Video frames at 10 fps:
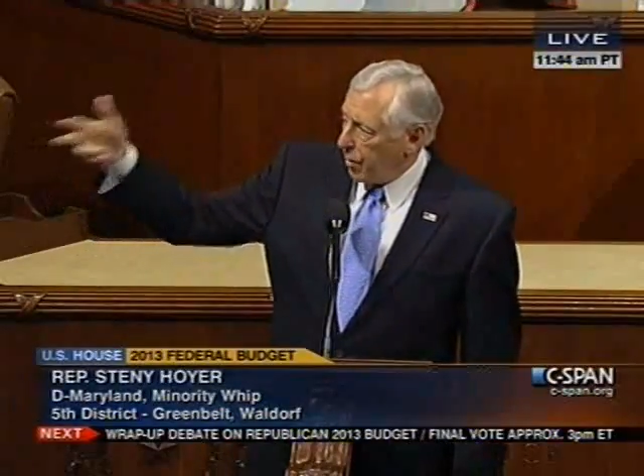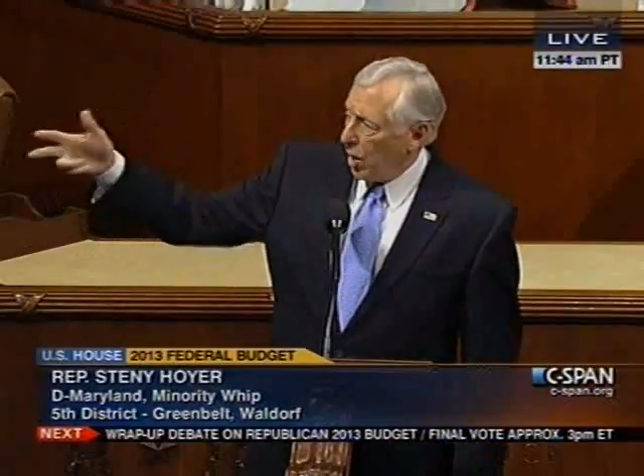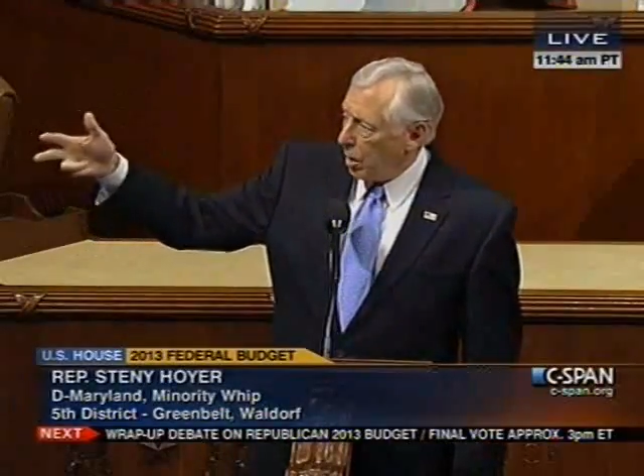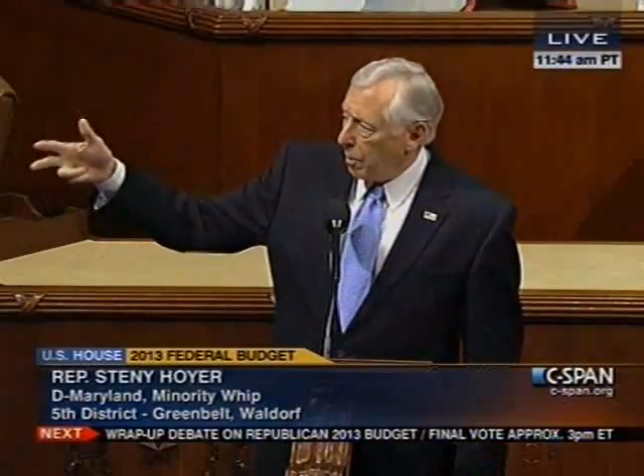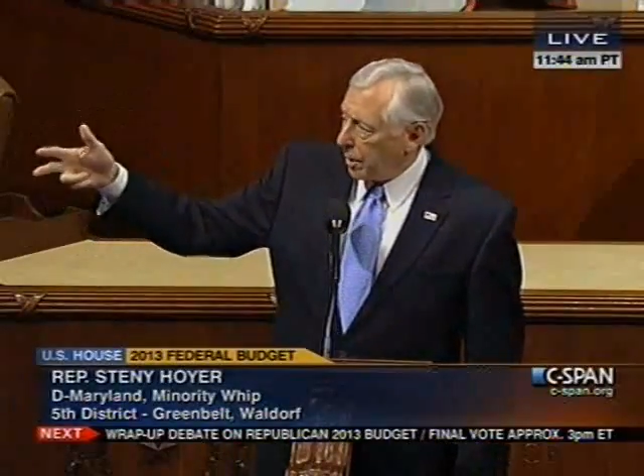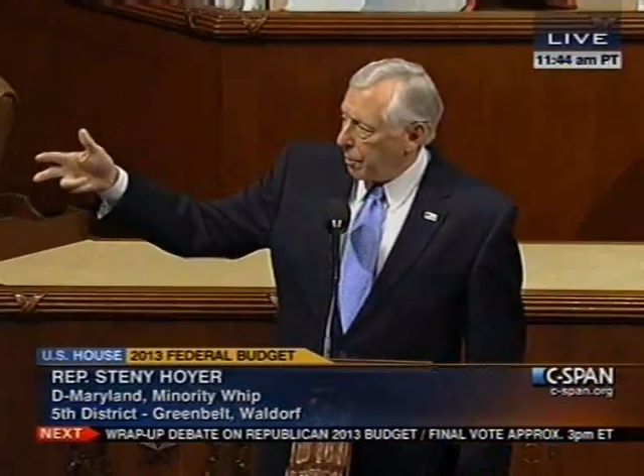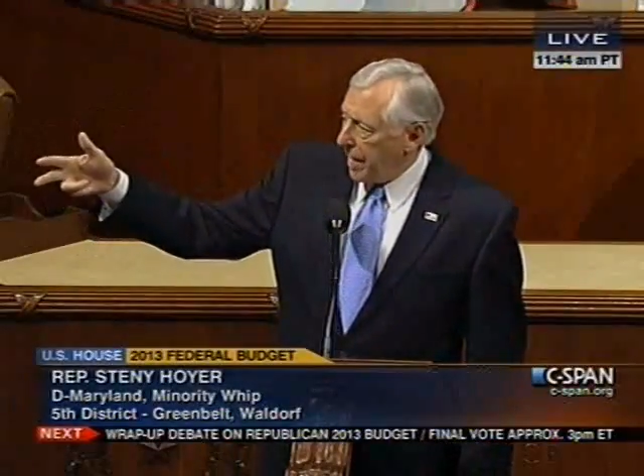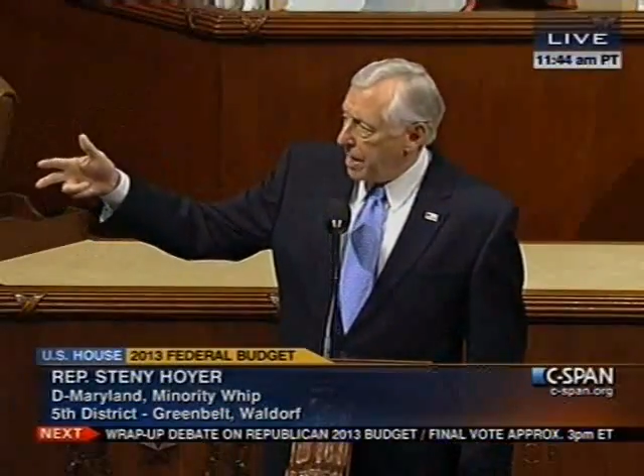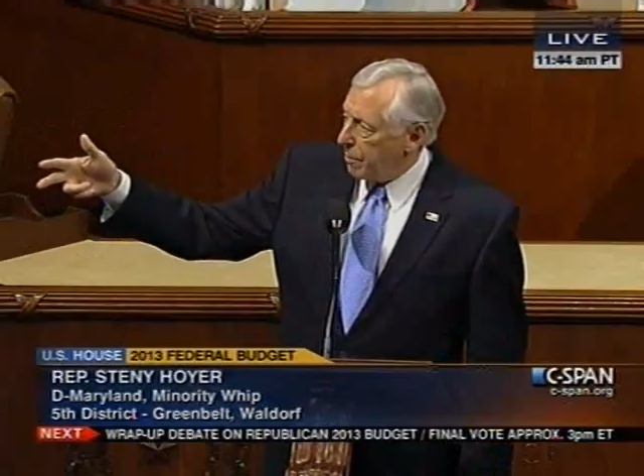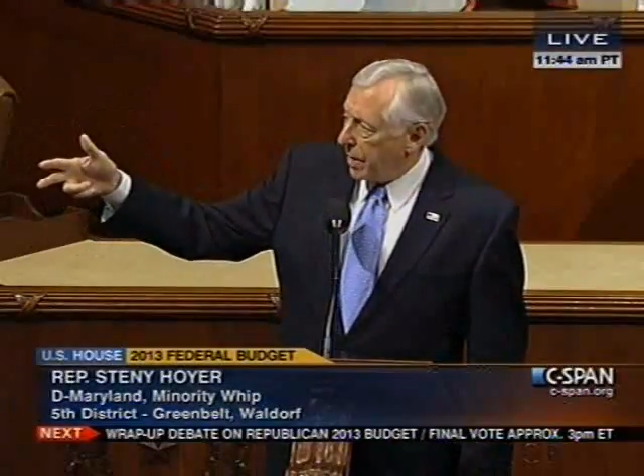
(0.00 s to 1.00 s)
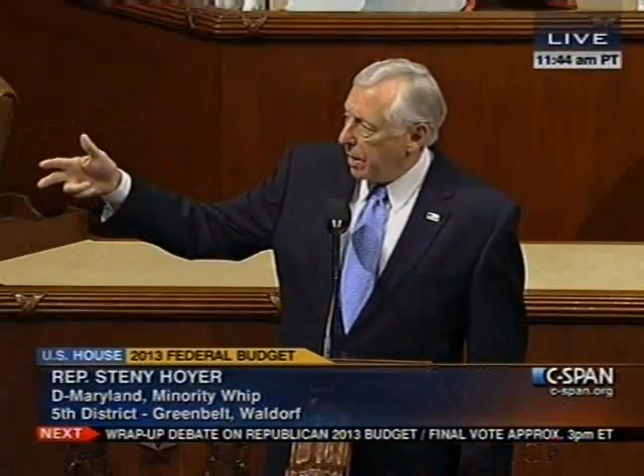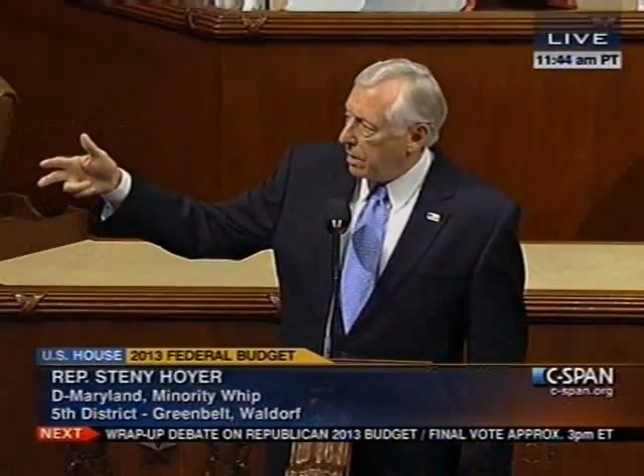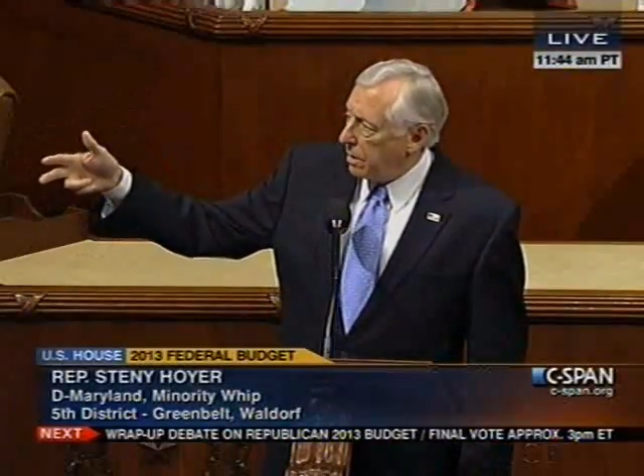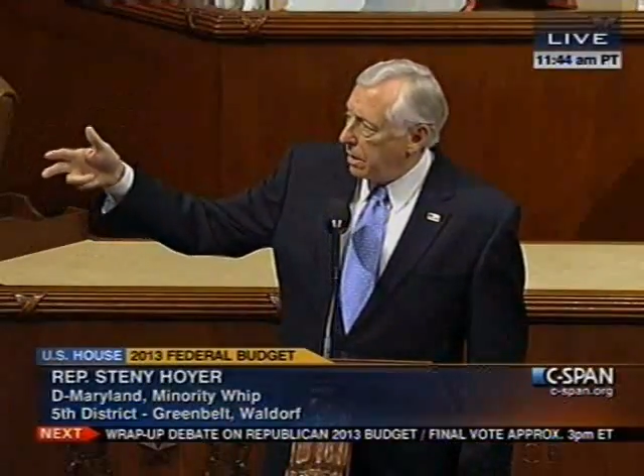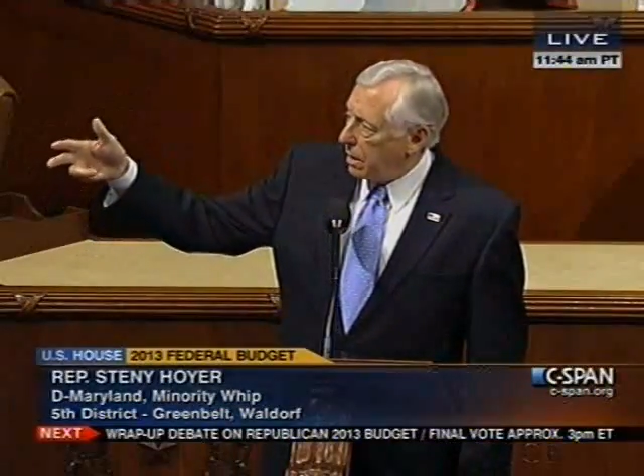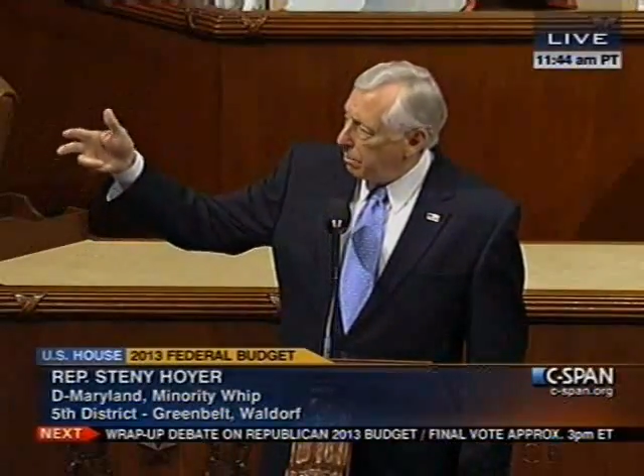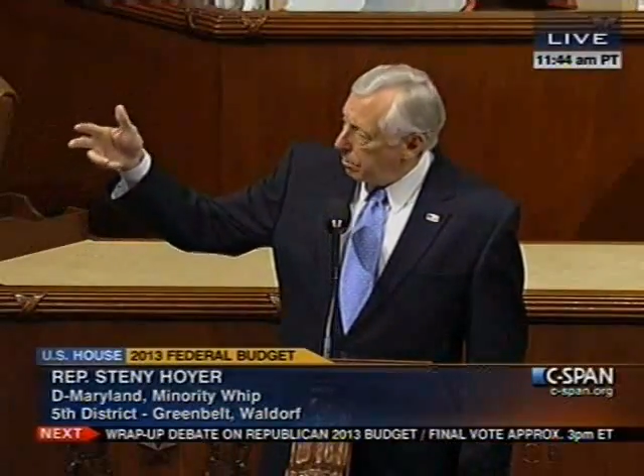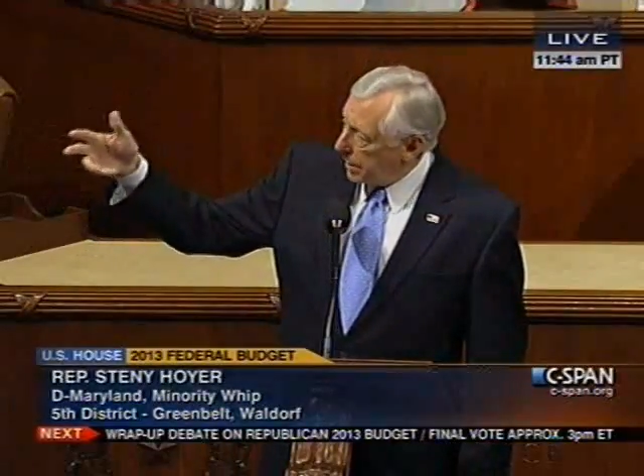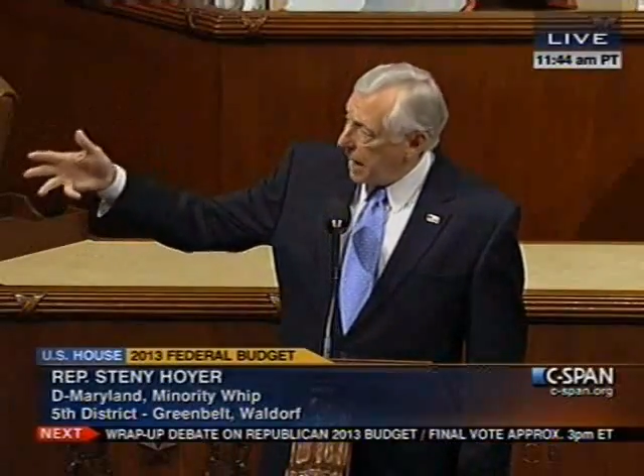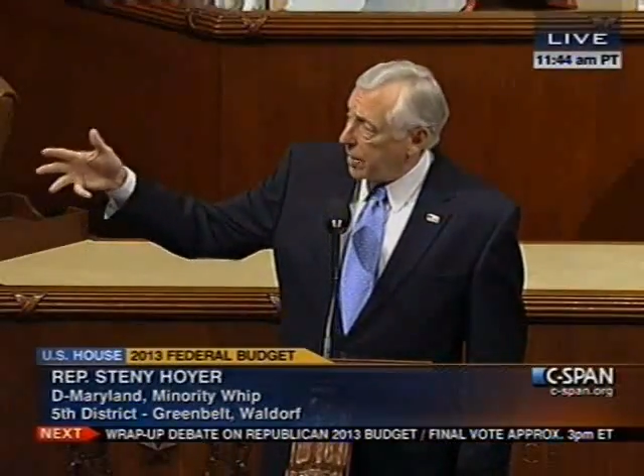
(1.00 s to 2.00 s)
vulnerable to pay the bill,
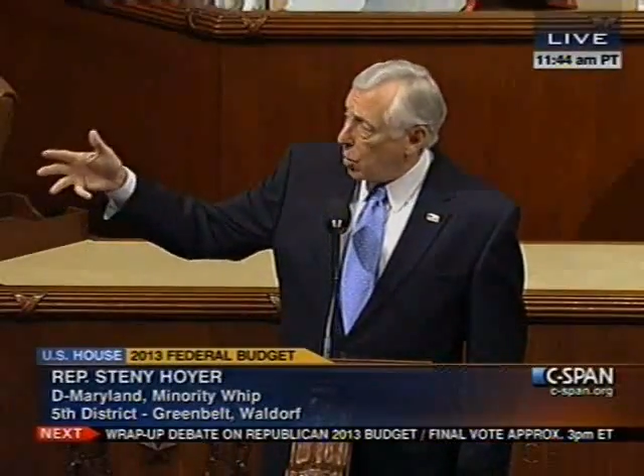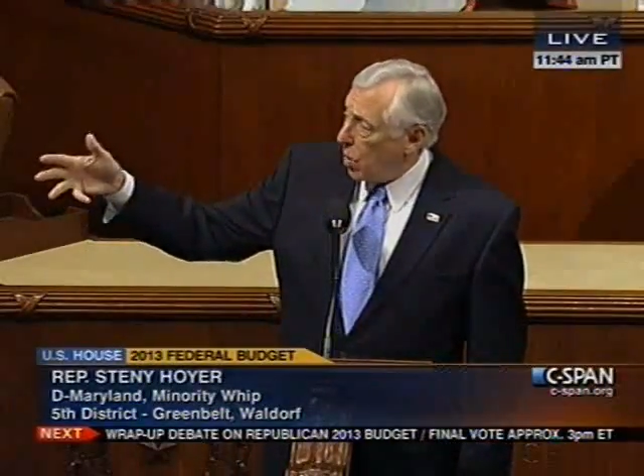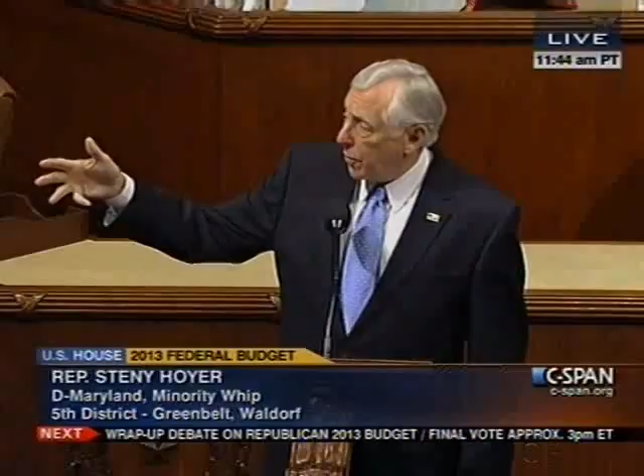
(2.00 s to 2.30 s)
but not the